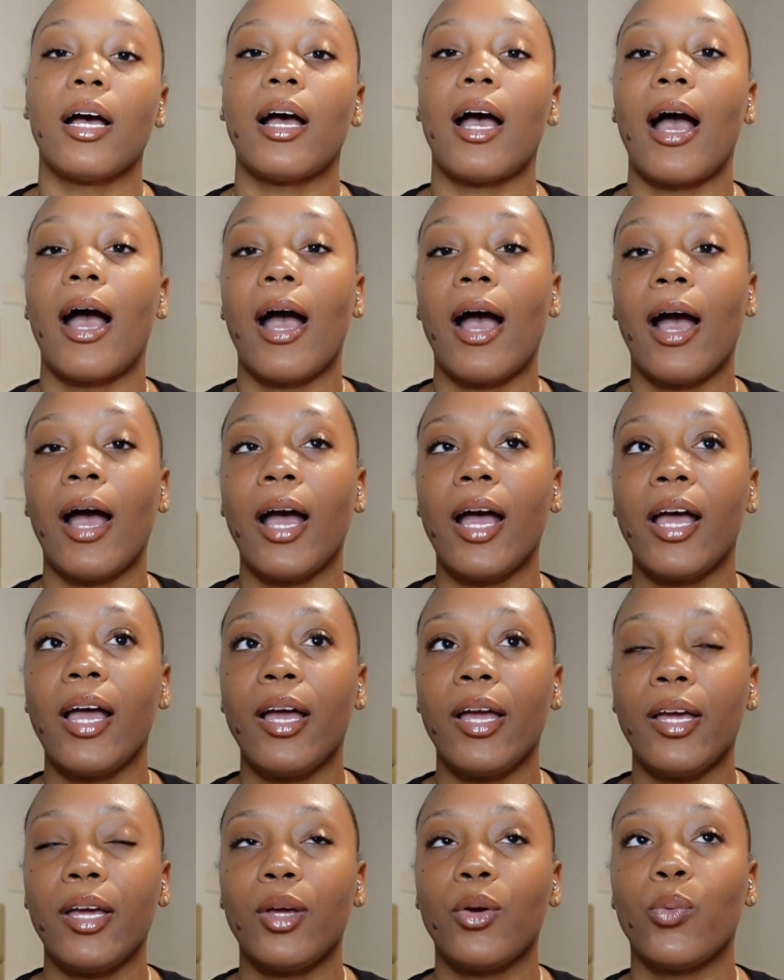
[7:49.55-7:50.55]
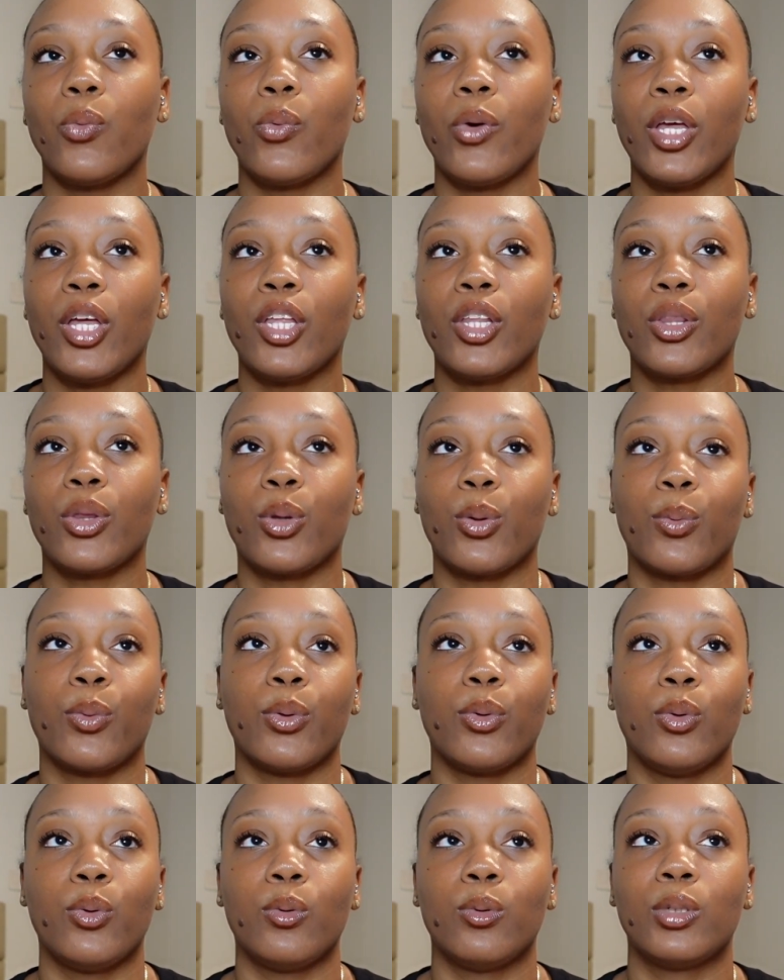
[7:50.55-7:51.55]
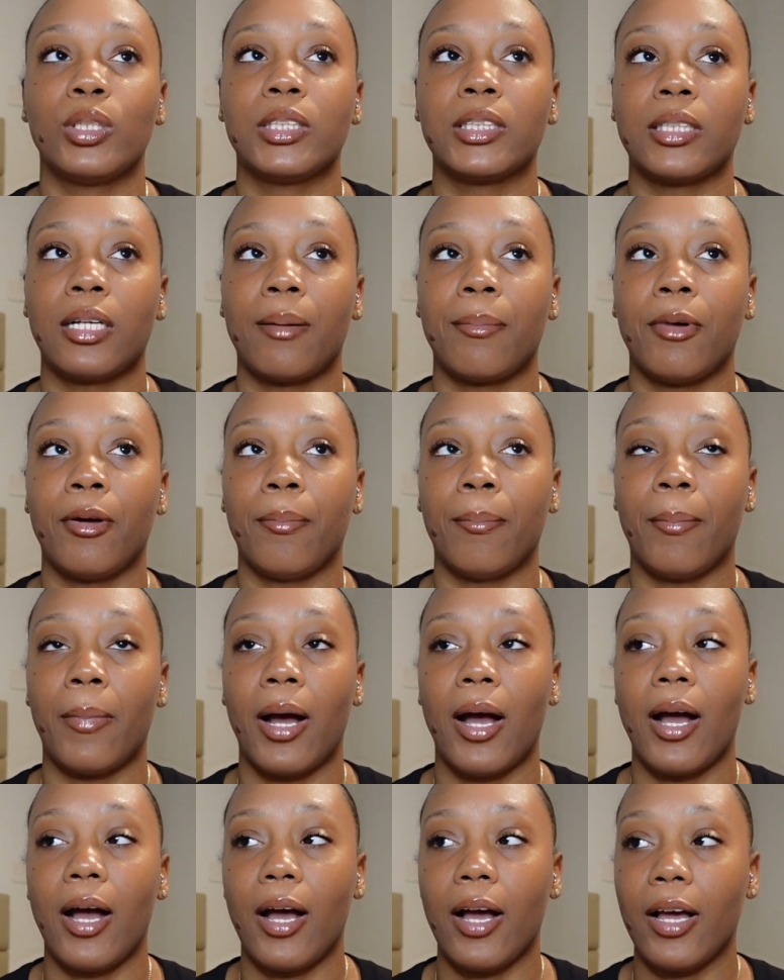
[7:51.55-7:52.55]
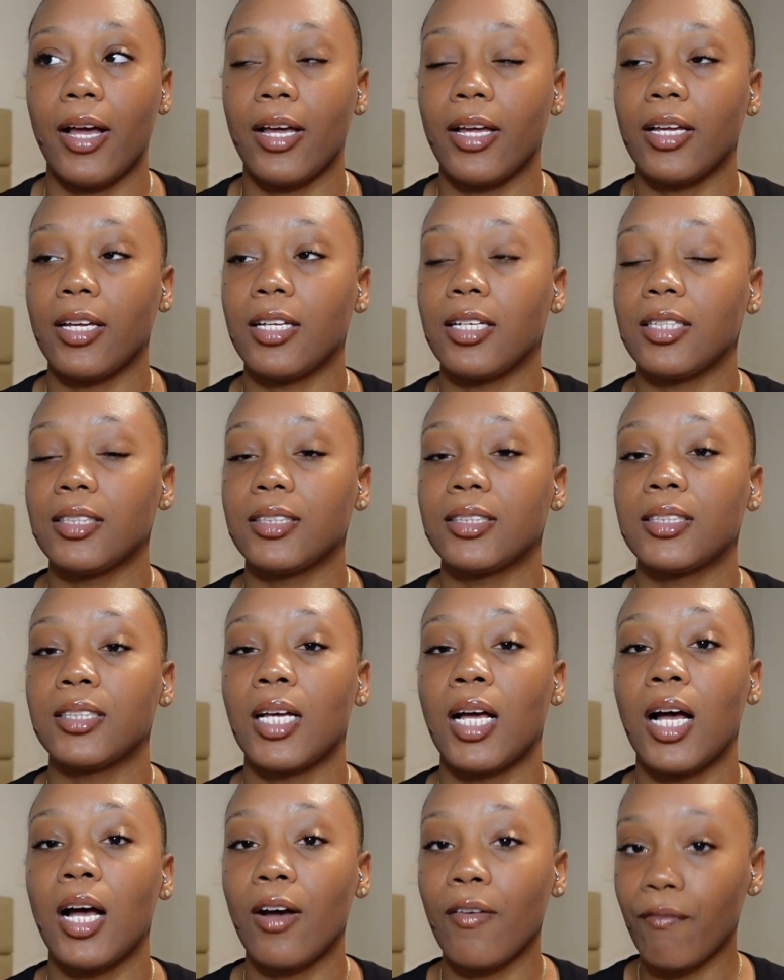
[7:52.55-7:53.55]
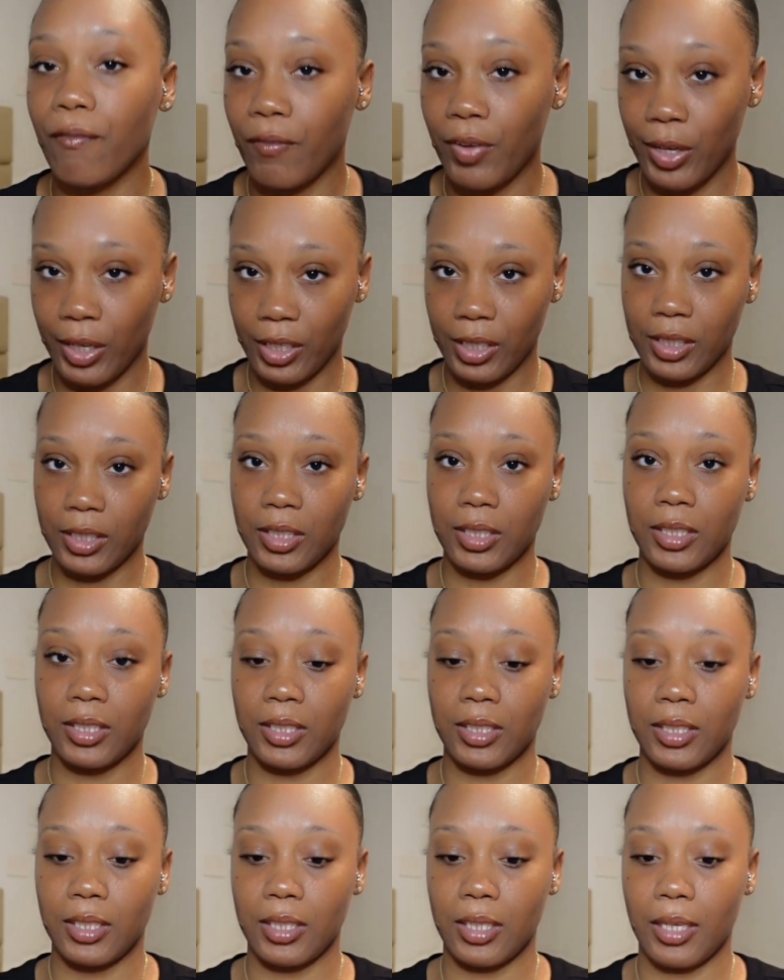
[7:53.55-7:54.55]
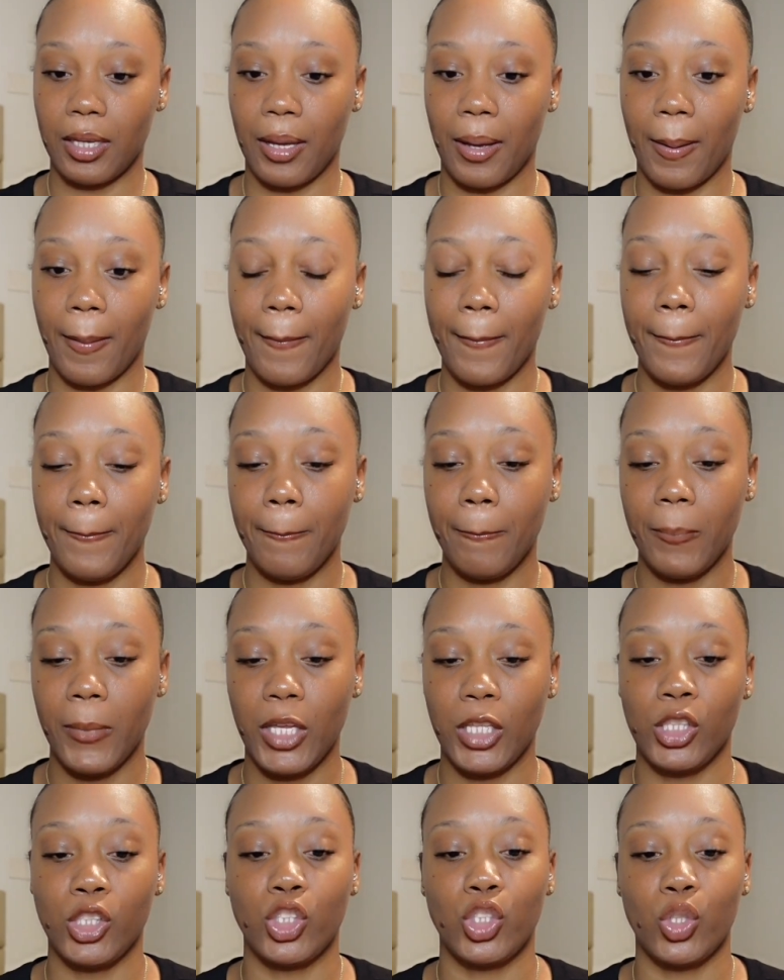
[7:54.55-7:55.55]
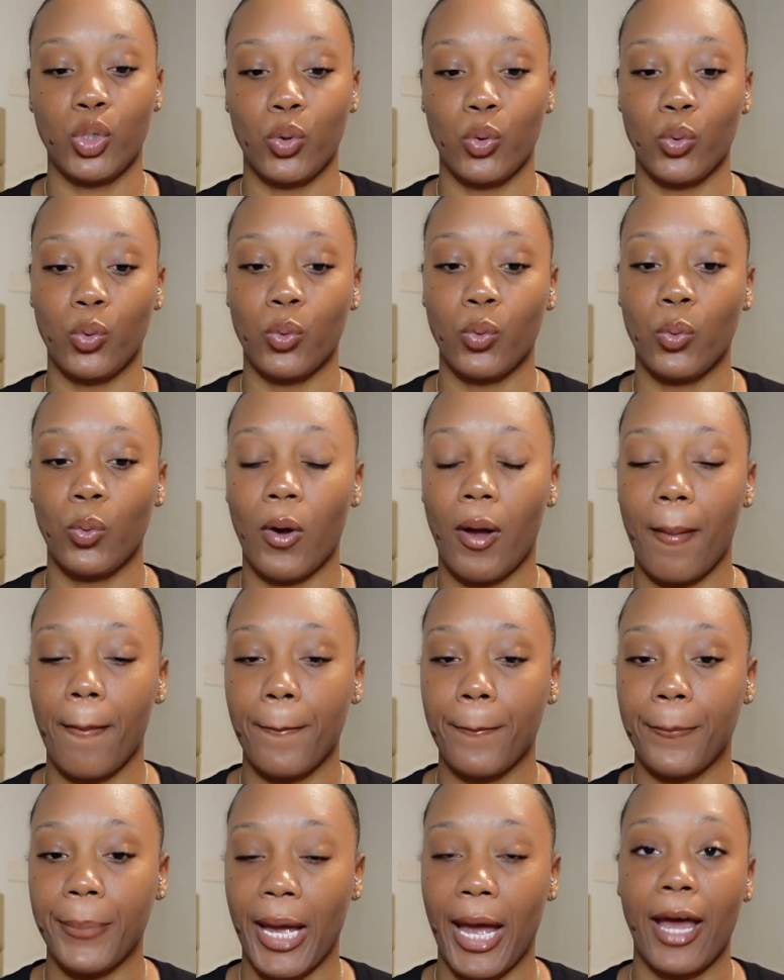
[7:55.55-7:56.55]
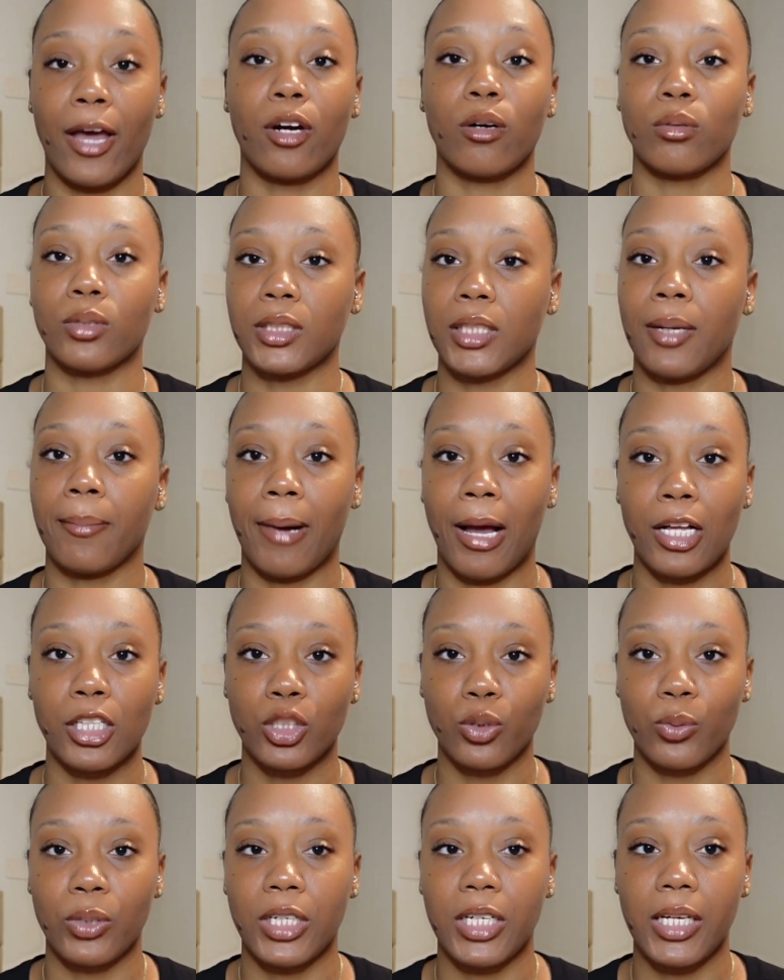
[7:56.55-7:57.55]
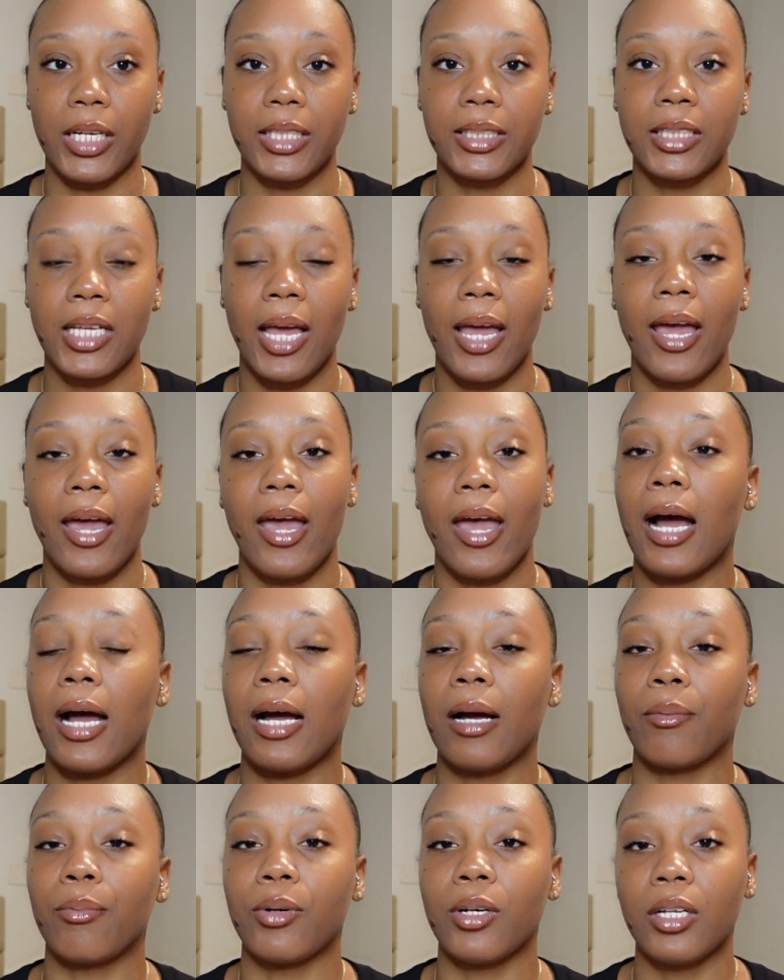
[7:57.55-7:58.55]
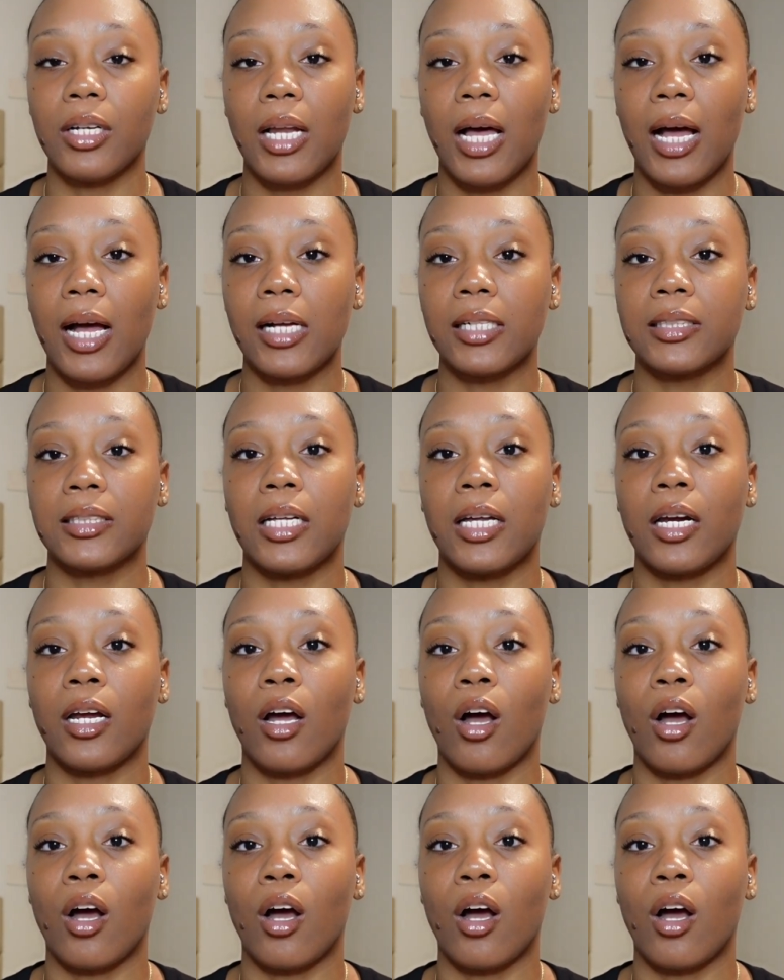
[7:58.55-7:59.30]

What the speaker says: I went through some of my toughest mental battles in my 20s. I realized that it